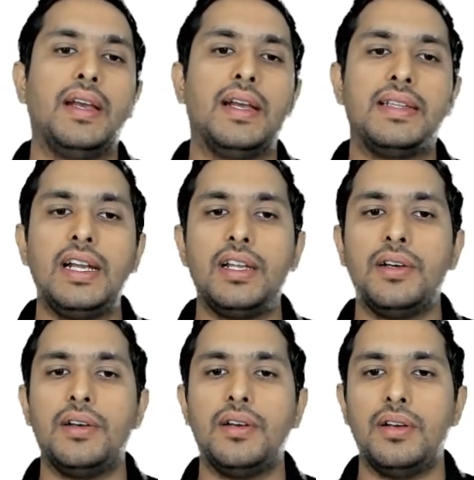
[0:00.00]
that
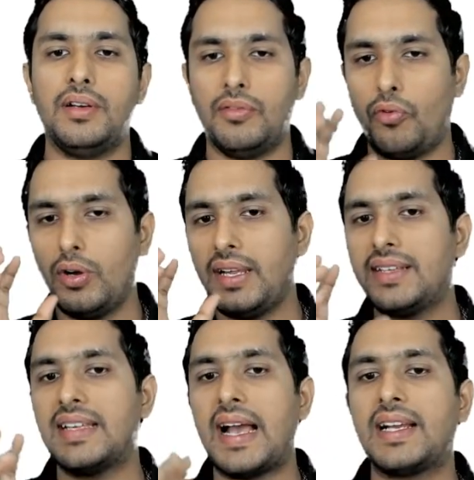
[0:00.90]
what
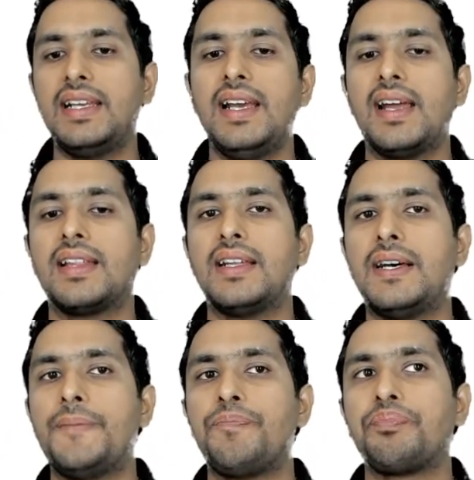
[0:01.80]
exactly are
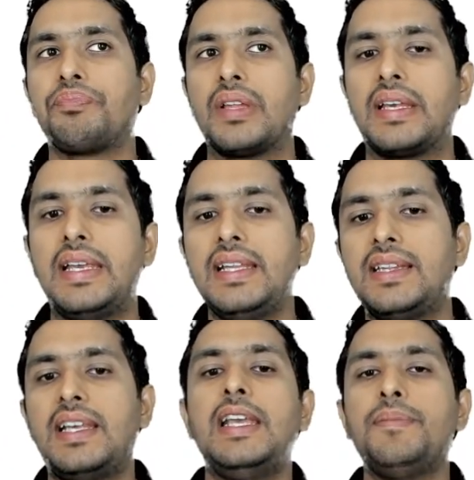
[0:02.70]
the key
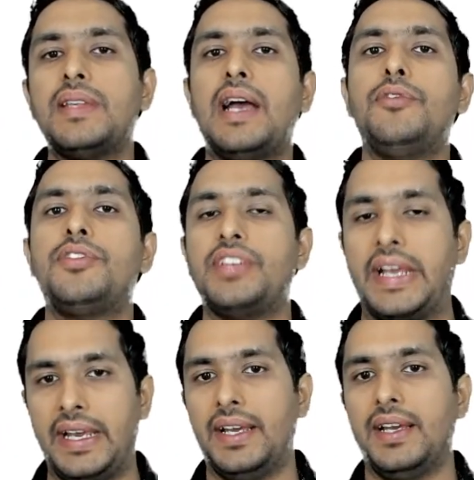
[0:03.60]
themes, I would
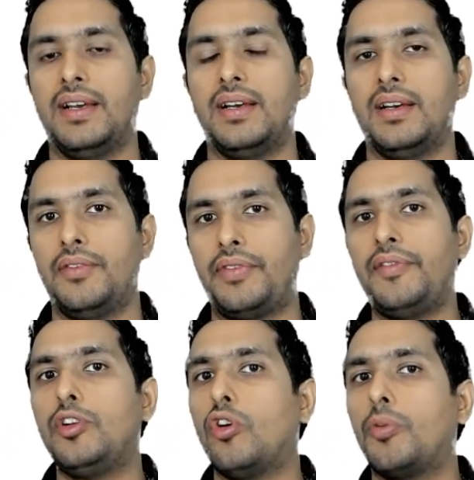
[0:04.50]
say, when we
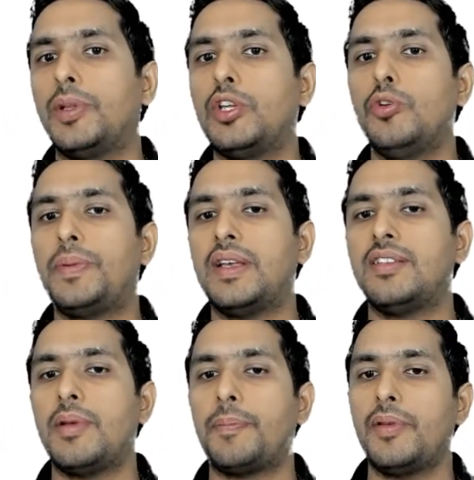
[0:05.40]
talk about the UPSC
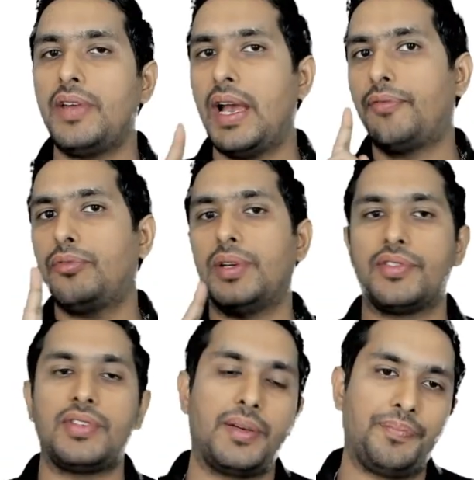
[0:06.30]
paper, we have to understand.